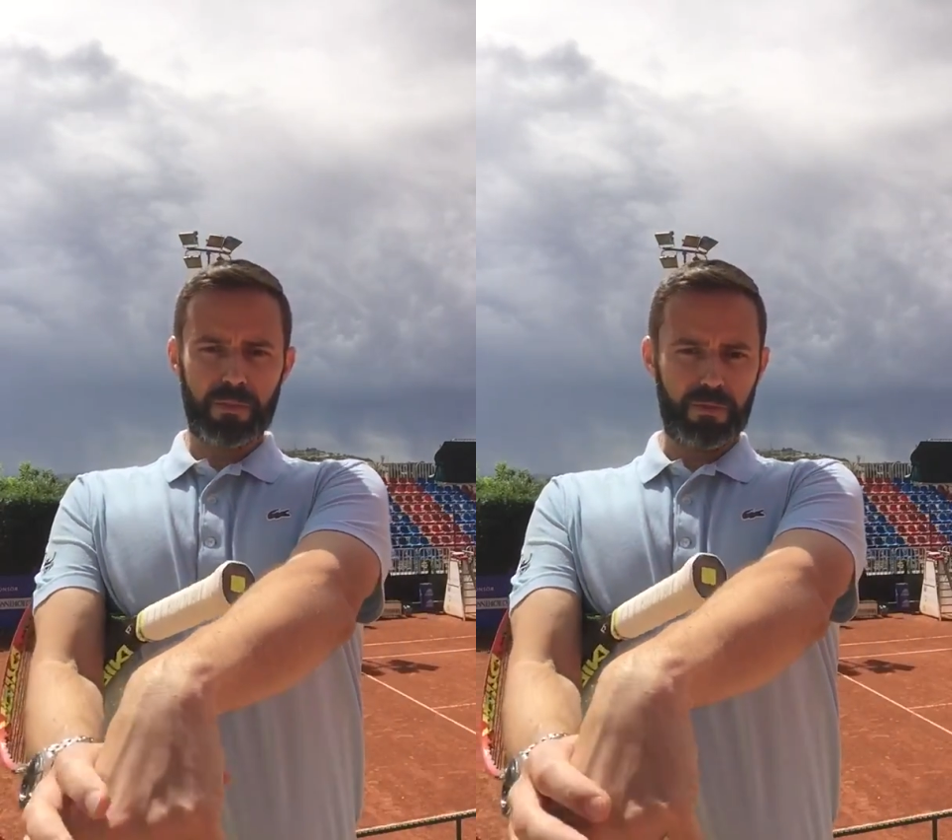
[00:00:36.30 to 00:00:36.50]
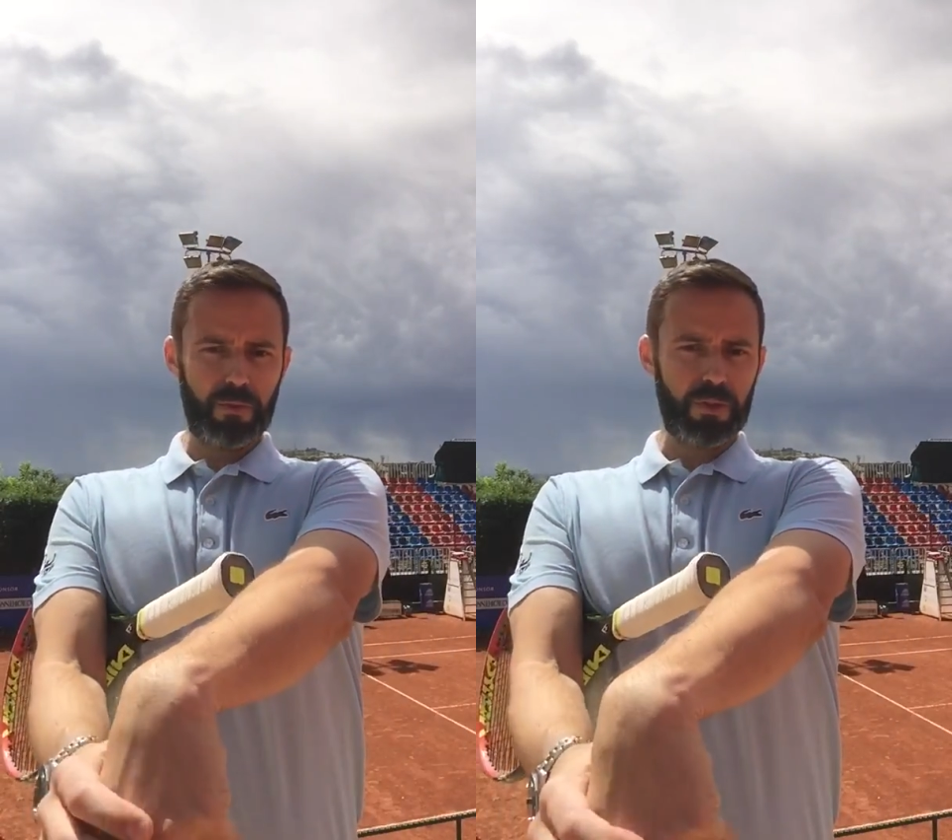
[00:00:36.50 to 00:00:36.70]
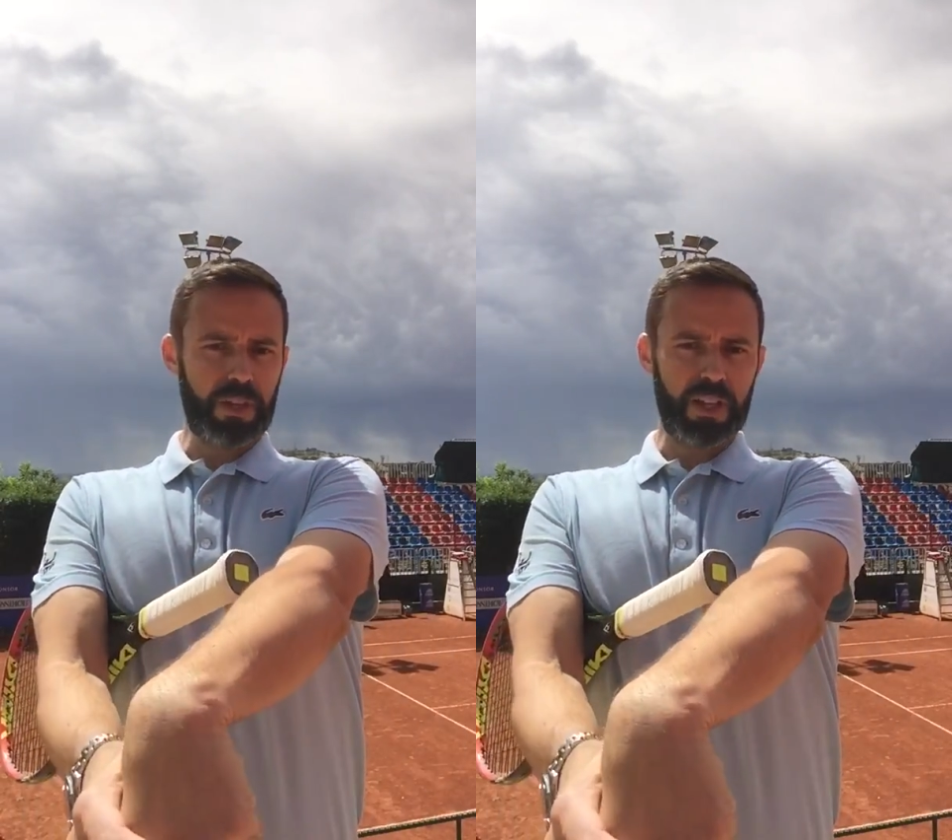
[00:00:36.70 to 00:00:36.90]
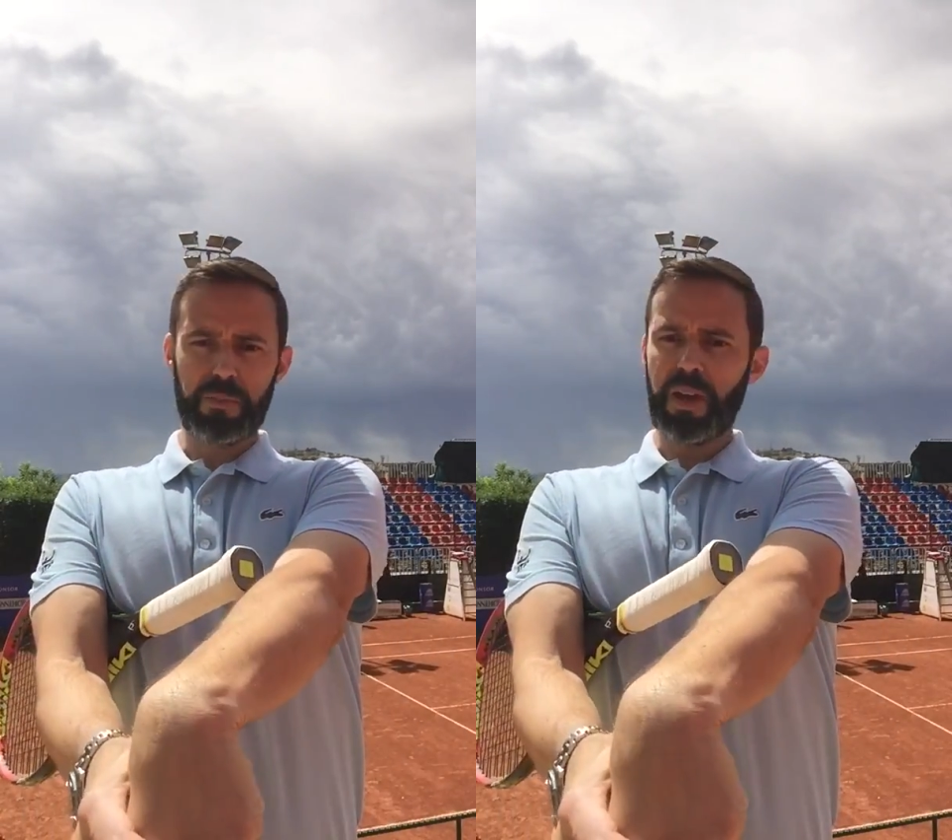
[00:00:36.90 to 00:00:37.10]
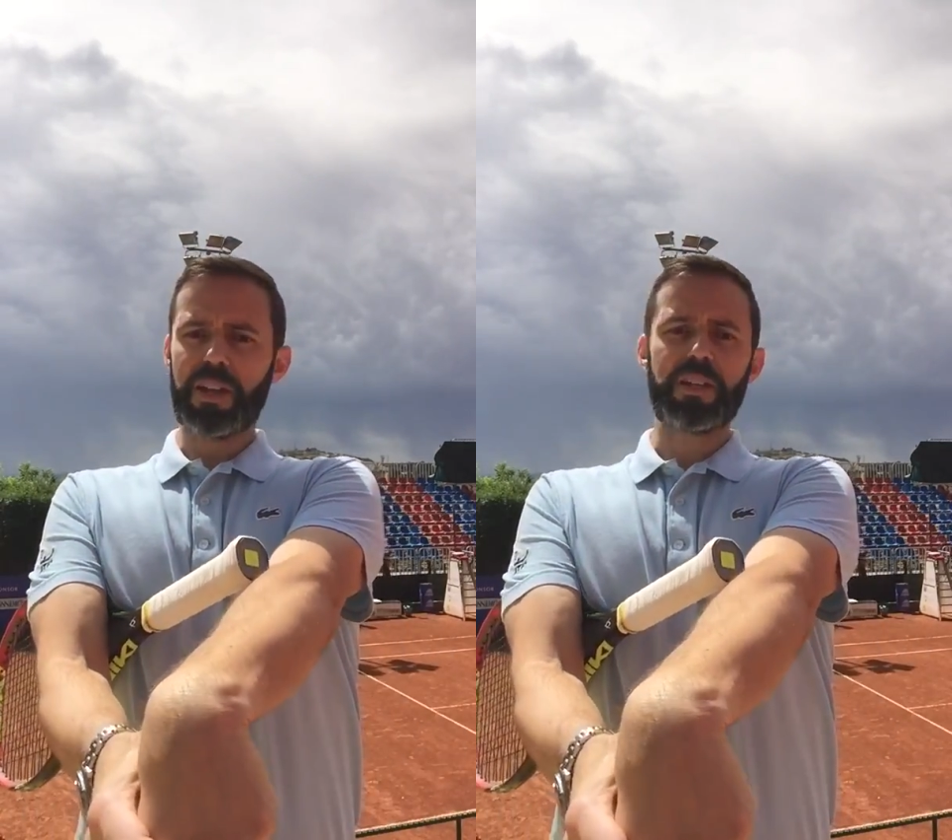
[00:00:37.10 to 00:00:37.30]
before a
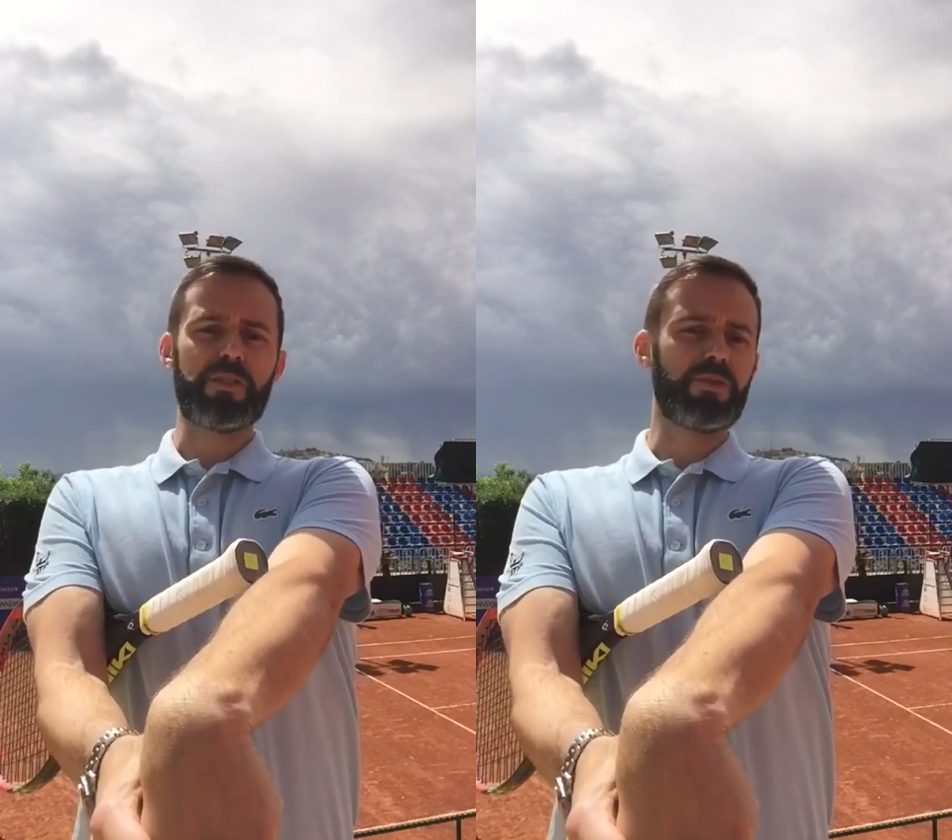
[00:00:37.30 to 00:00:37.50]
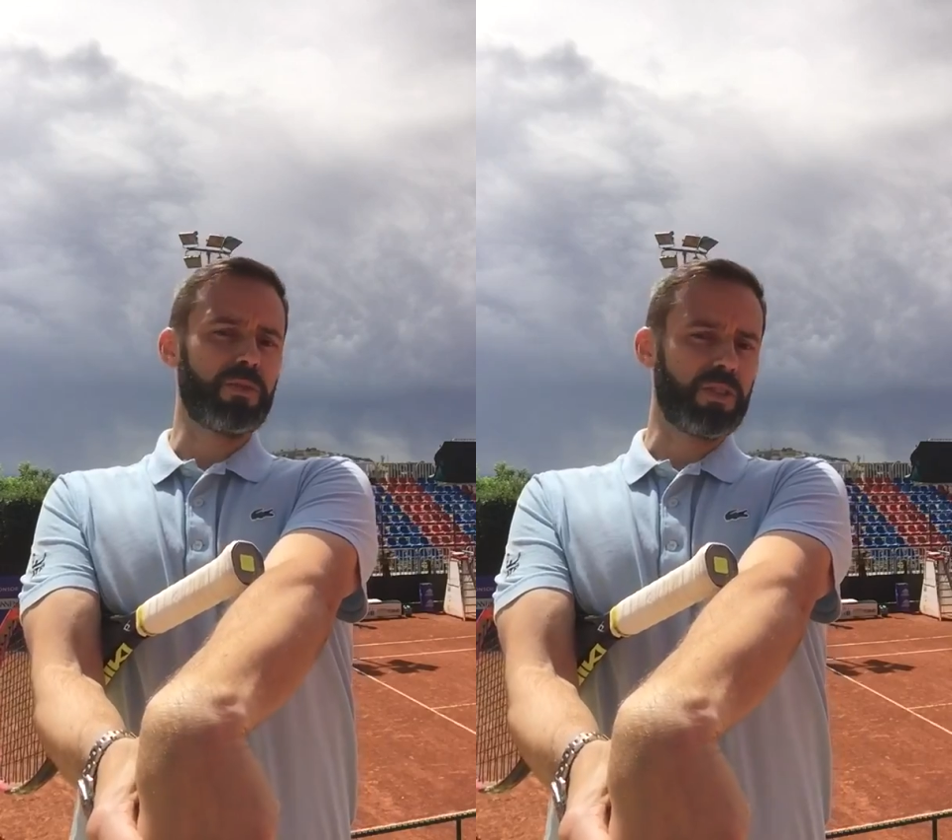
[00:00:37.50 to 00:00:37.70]
tennis match is doing